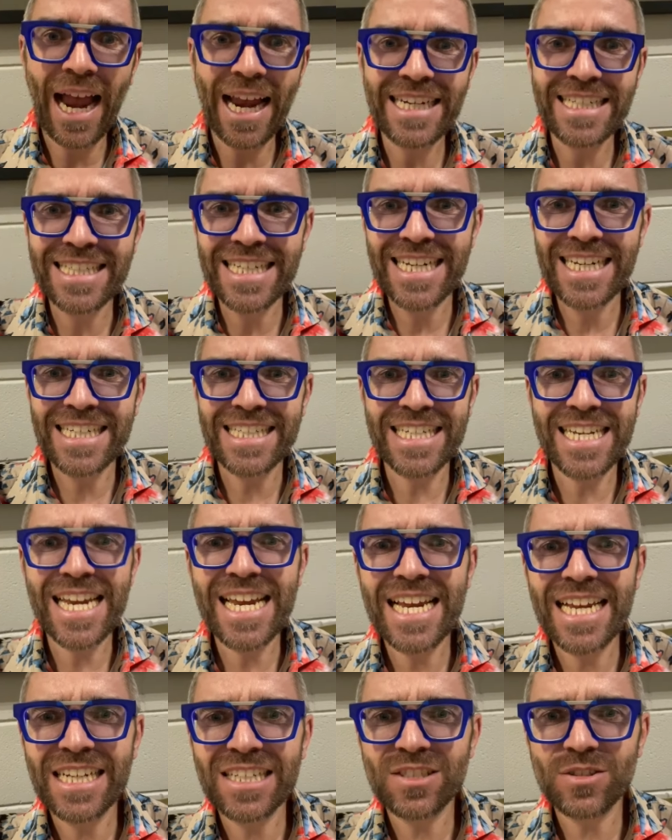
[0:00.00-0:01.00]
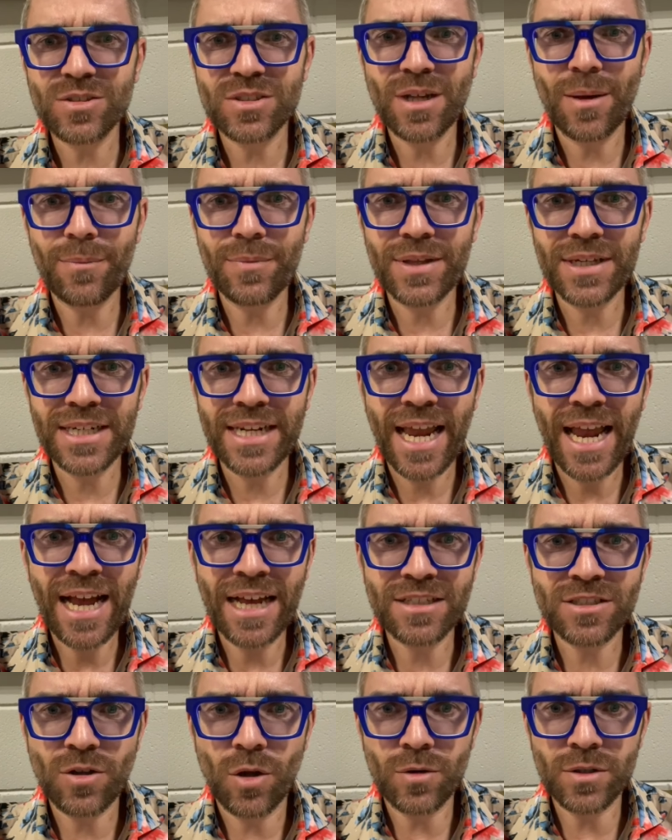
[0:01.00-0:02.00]
18 years or something now,
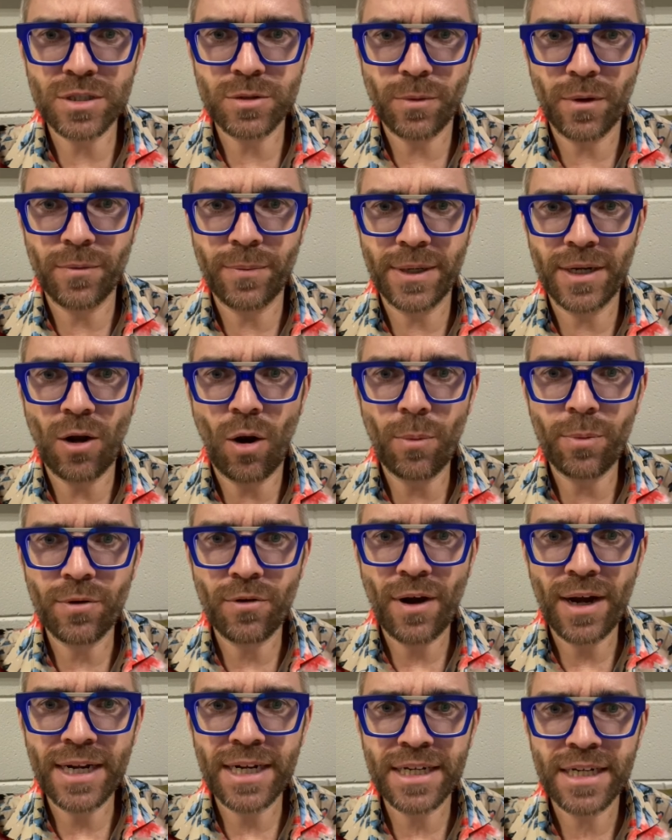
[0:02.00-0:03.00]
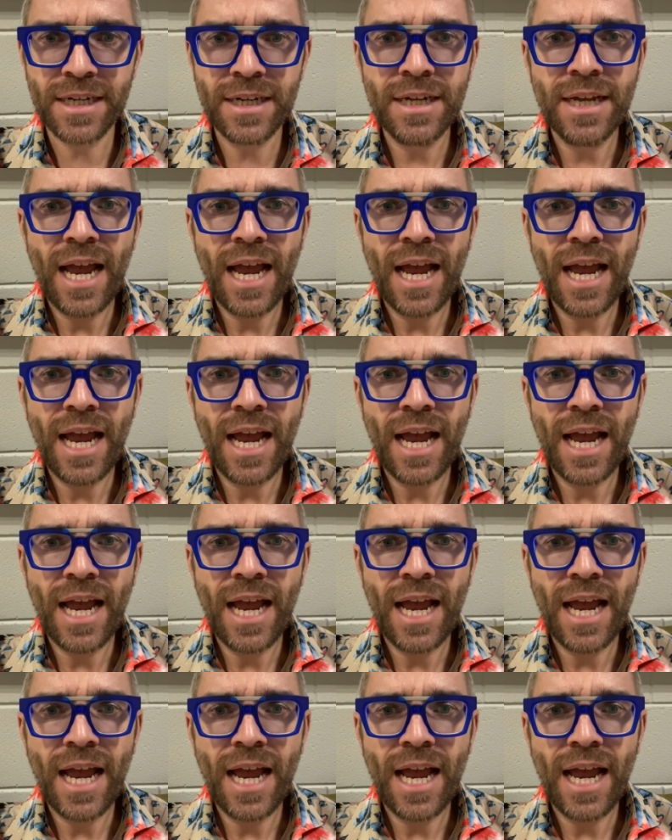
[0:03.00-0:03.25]
as long as we've been operating,